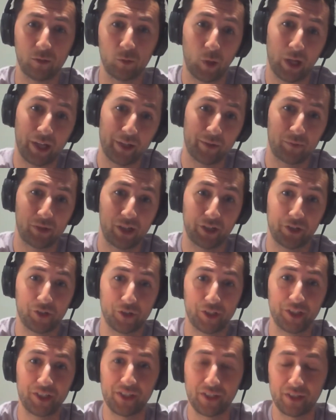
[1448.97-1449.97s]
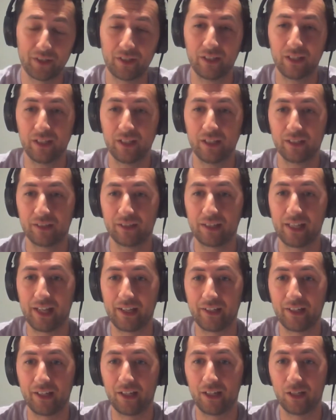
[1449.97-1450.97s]
white countries,
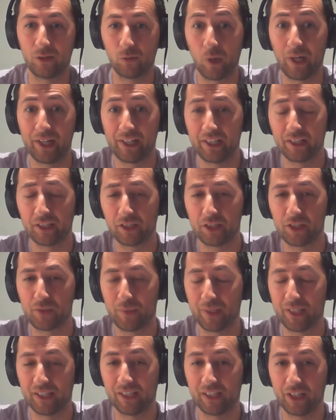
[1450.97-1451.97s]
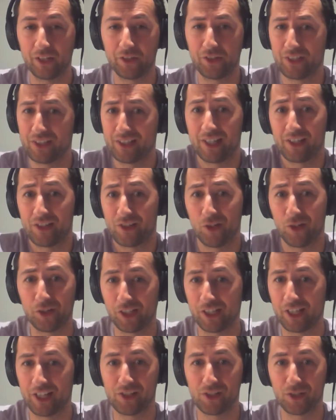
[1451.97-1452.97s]
that white English-speaking countries, that it's not the
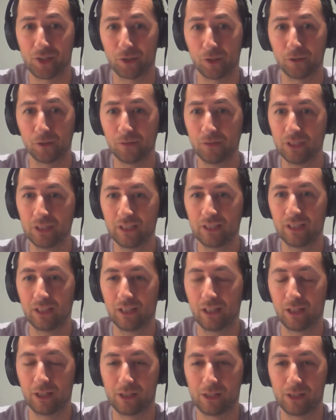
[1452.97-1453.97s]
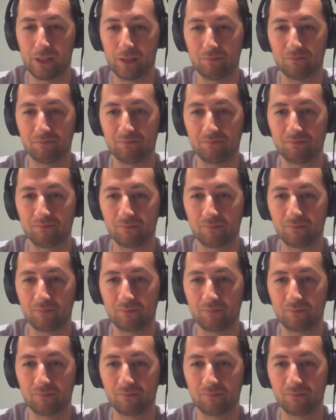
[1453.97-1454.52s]
case at all. I